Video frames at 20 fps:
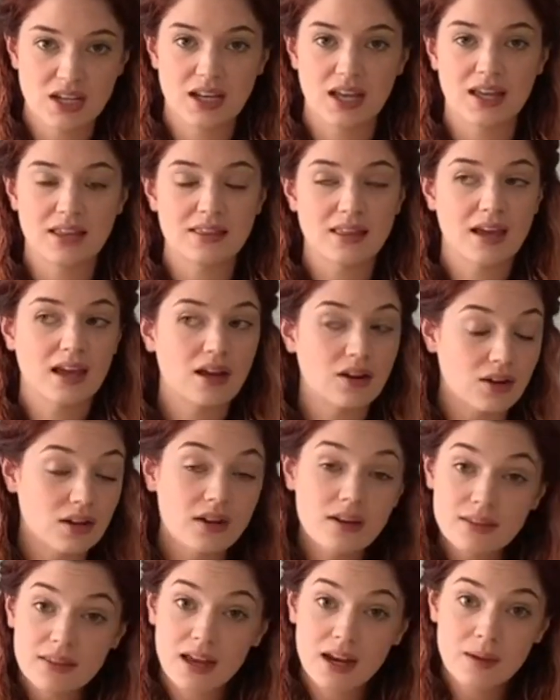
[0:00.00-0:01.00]
in the
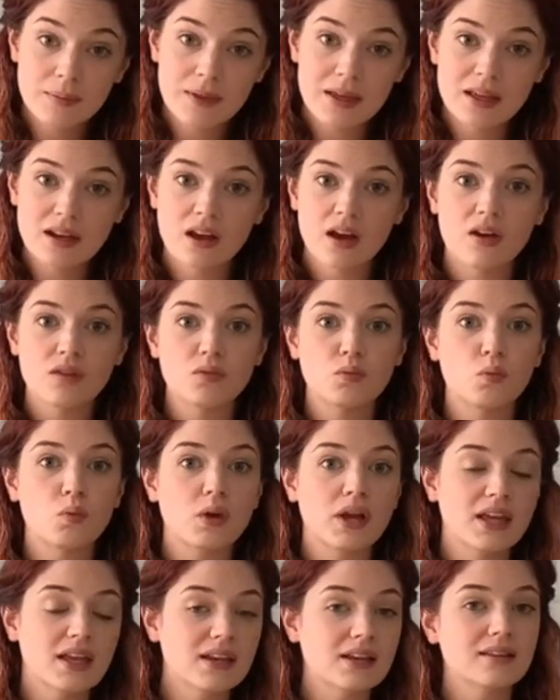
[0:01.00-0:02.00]
area that I'm in of
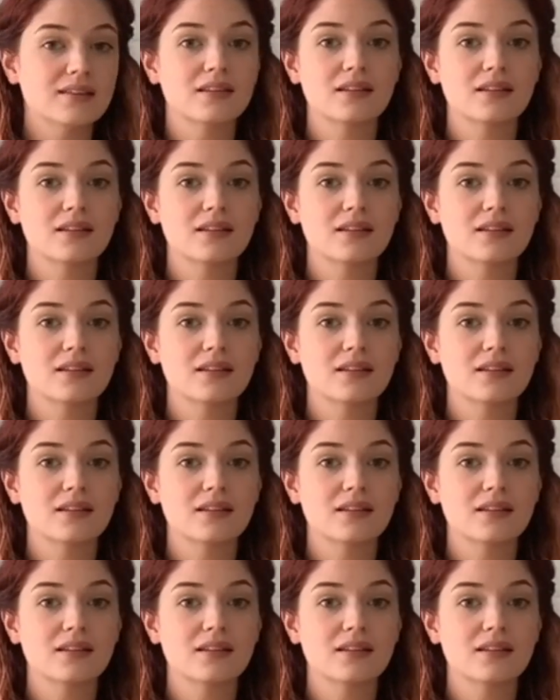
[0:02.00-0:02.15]
when